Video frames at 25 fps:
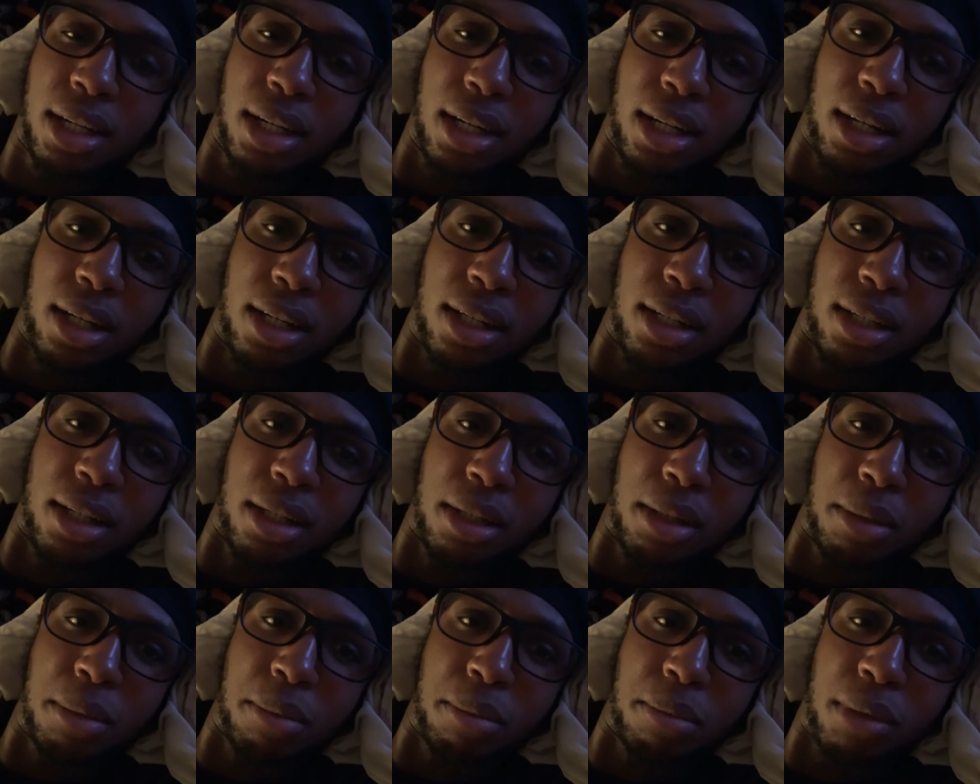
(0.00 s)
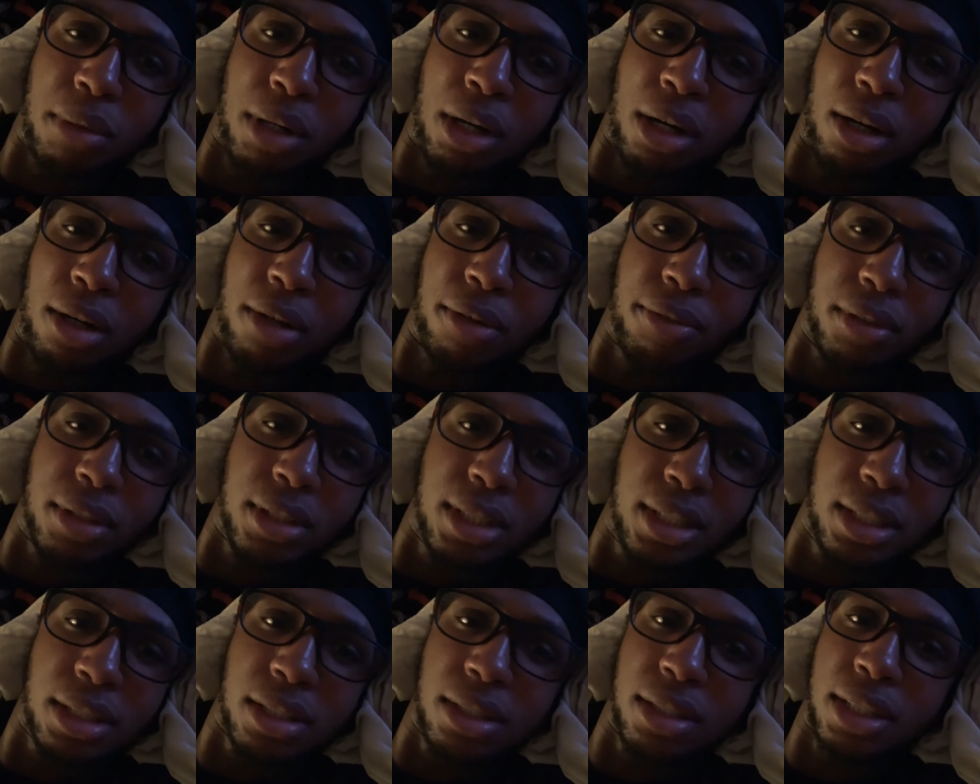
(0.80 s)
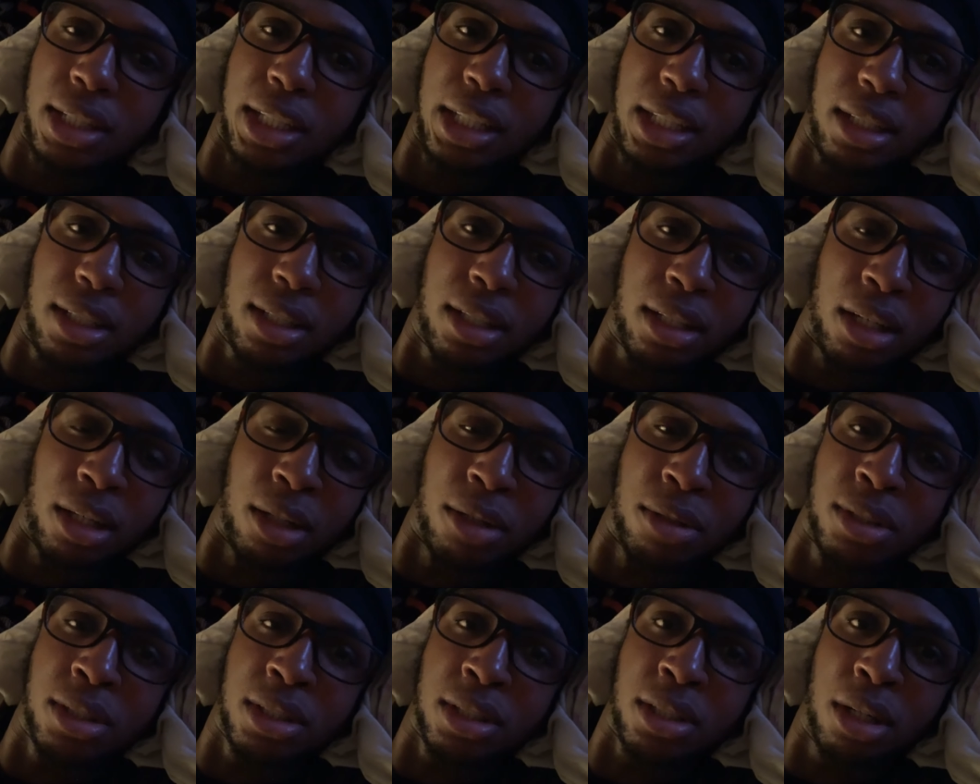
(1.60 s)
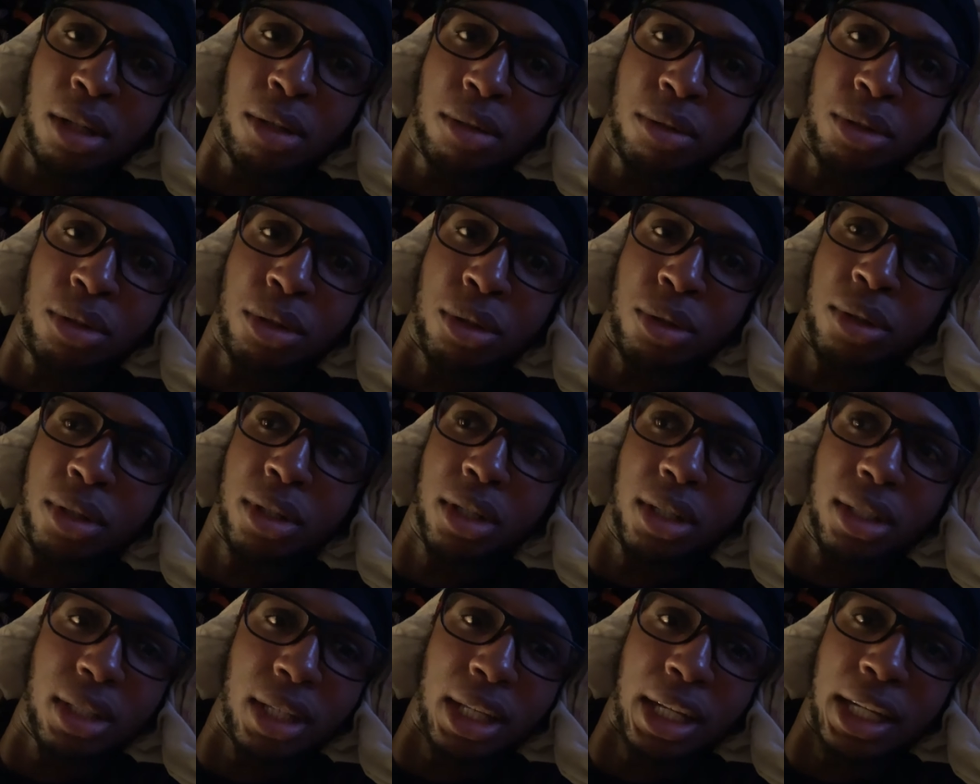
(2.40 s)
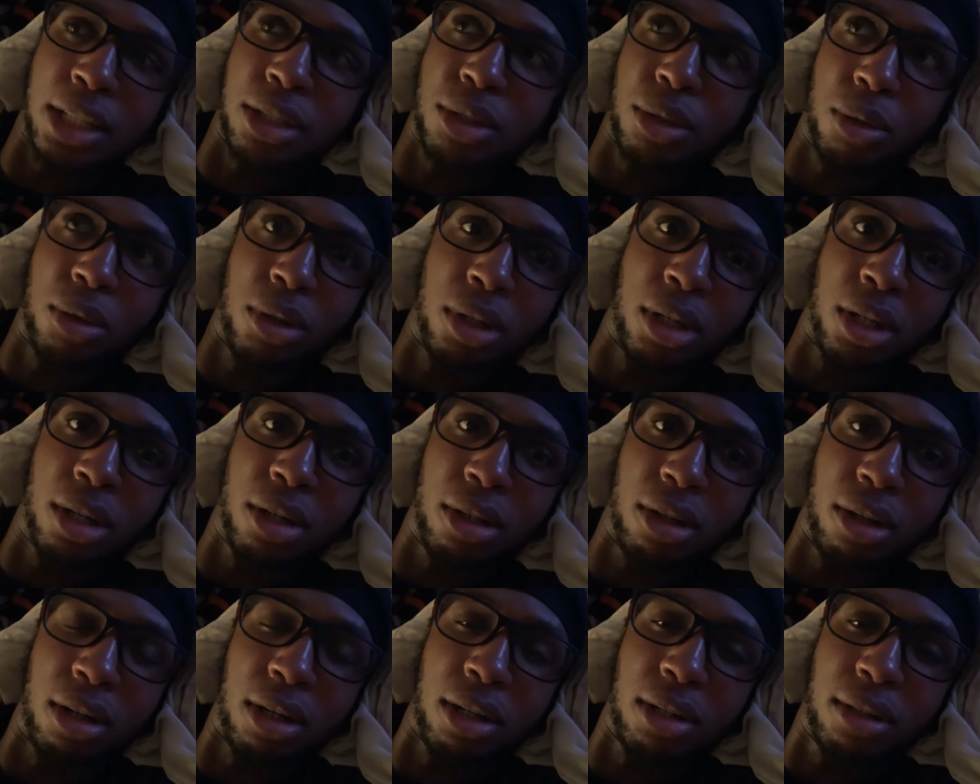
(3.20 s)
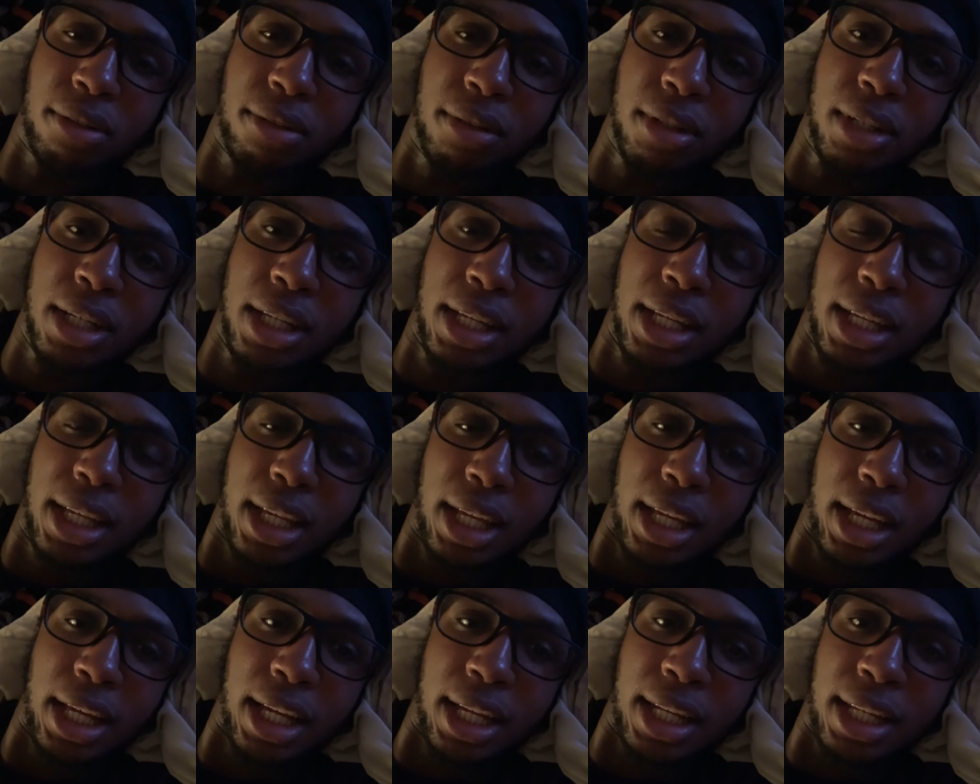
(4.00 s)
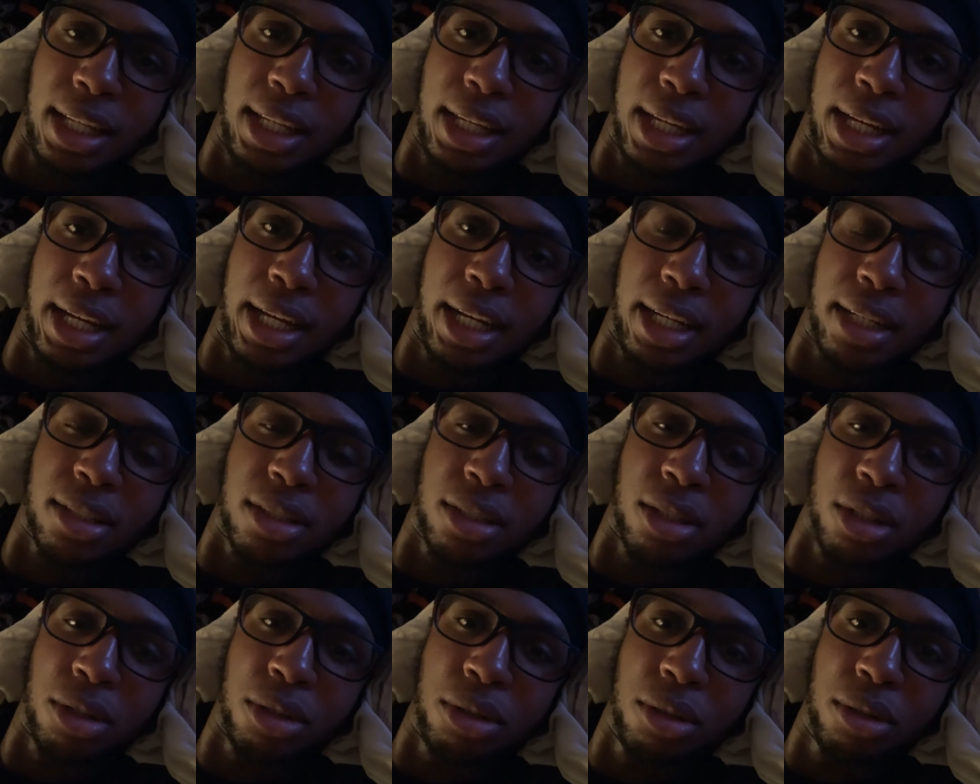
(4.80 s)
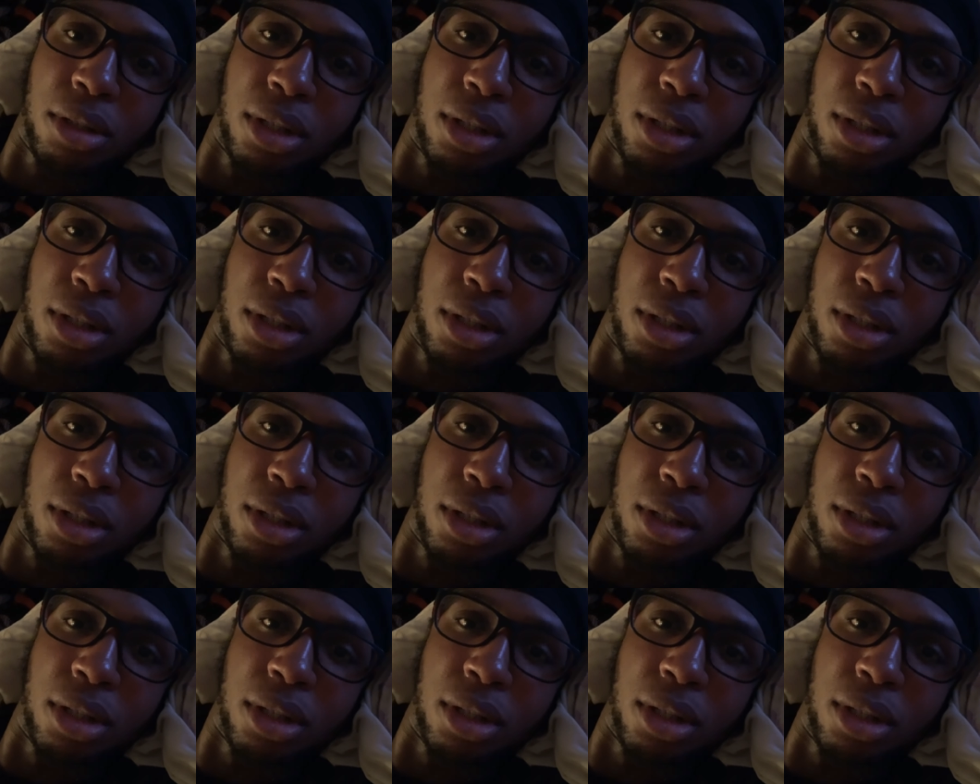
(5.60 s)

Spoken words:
office. He closes her door, like throwing her off, and he asks her,